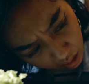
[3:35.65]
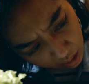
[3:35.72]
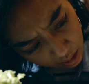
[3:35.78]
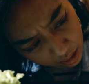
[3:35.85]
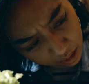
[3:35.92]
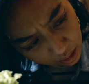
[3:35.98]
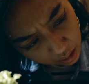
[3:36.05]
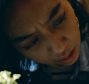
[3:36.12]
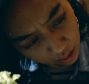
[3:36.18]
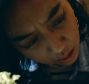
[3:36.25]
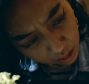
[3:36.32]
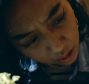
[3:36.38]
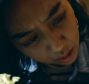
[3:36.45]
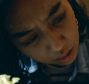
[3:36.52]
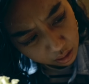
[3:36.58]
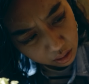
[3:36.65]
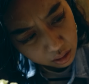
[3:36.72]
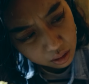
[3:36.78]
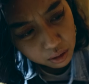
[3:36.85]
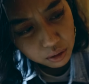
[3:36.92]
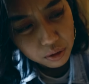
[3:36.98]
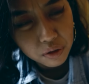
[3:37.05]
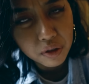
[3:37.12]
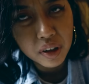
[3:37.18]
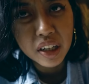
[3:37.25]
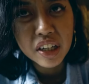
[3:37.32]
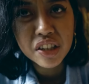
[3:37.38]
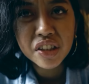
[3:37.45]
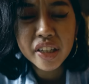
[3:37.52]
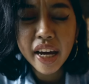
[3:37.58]
Is it
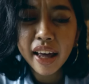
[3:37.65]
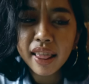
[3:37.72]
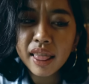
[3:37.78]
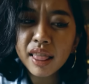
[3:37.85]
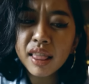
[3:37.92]
finished yet?